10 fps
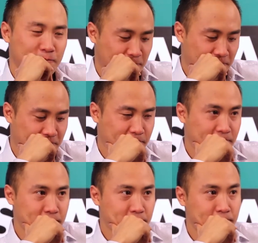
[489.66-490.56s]

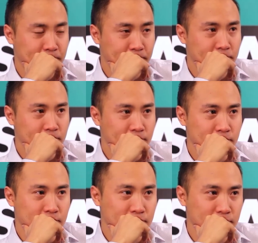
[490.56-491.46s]

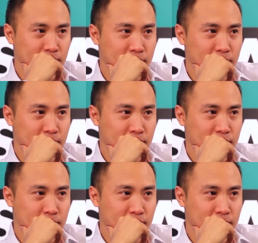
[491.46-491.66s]
No one is speaking in this clip.